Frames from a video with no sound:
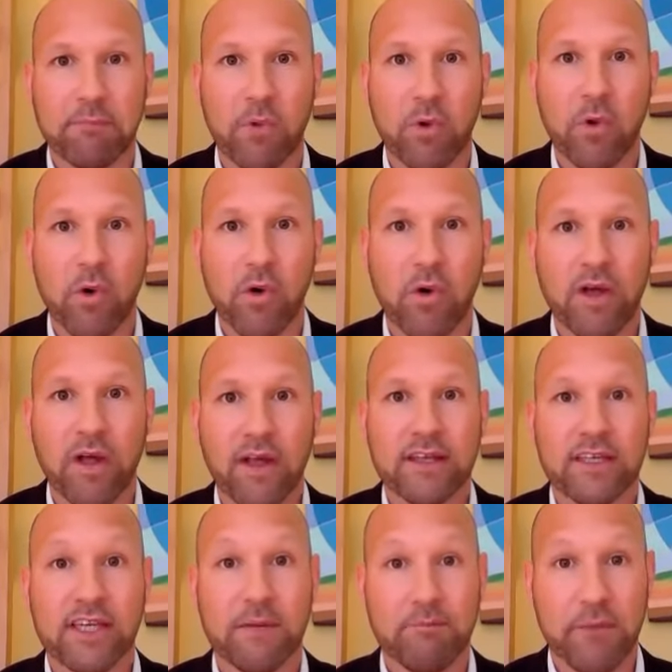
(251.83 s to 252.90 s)
more
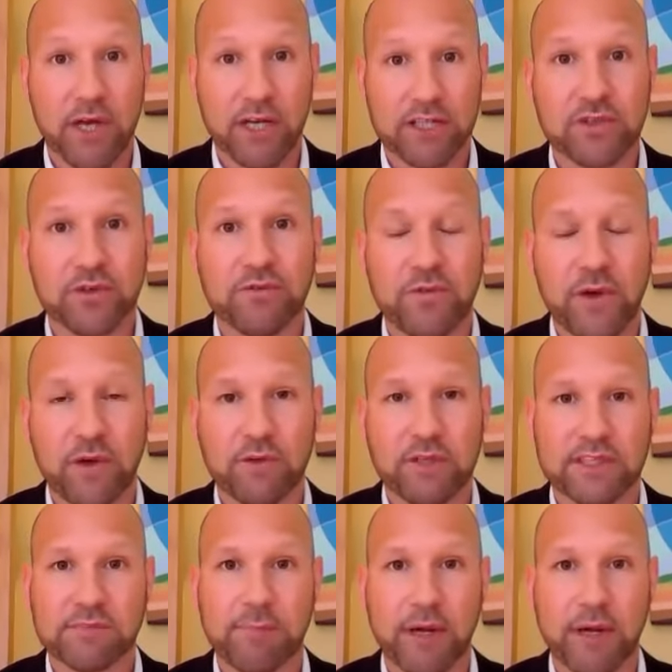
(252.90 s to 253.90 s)
commercial focus,